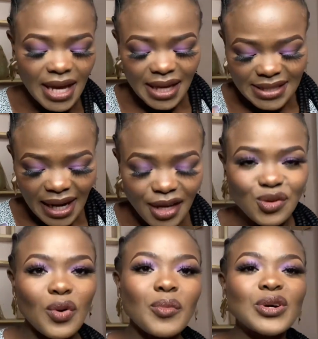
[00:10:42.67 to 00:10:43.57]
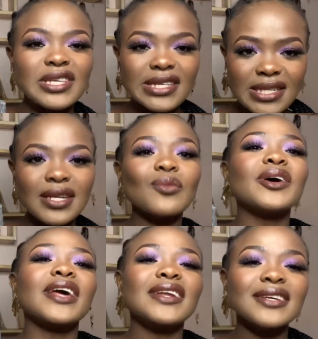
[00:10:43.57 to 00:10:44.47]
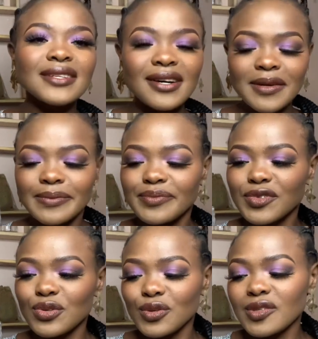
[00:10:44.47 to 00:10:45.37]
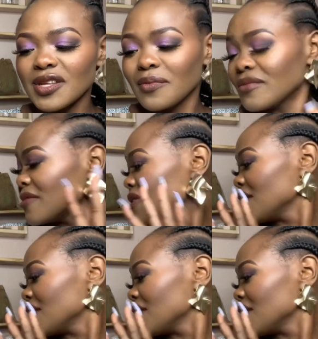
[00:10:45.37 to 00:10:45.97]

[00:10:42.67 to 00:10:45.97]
itaka tu kwa box until when I need to use them.